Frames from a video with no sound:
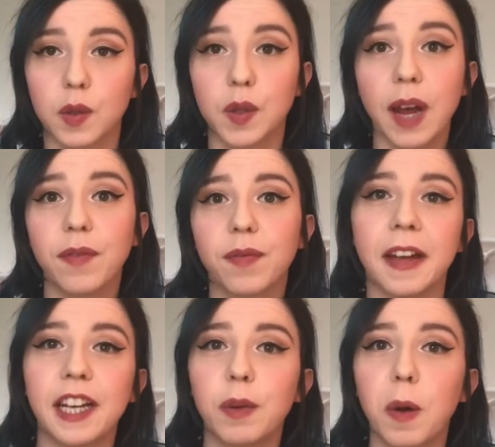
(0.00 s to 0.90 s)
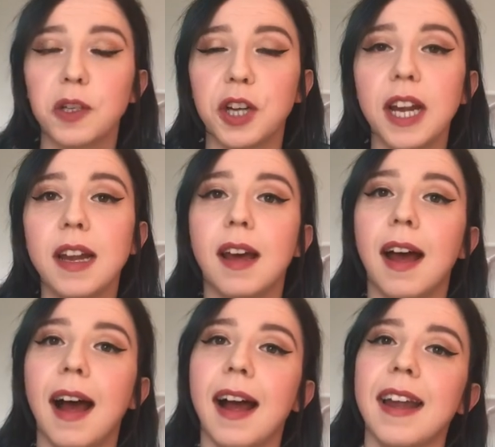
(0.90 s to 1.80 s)
So yeah, thank you for watching,
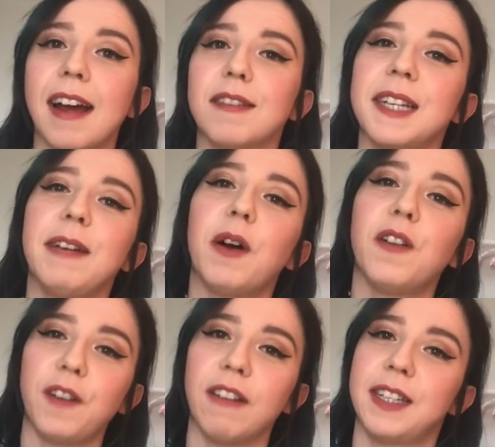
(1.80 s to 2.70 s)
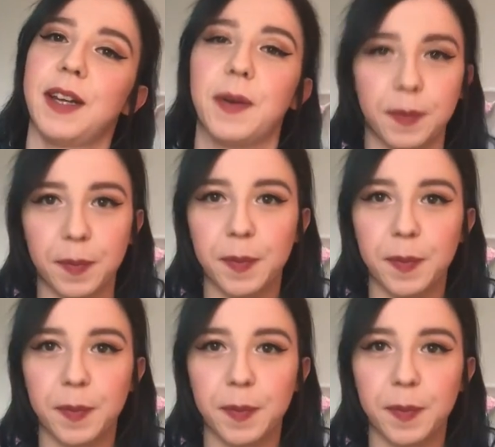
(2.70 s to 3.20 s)
and I'll see you all very soon.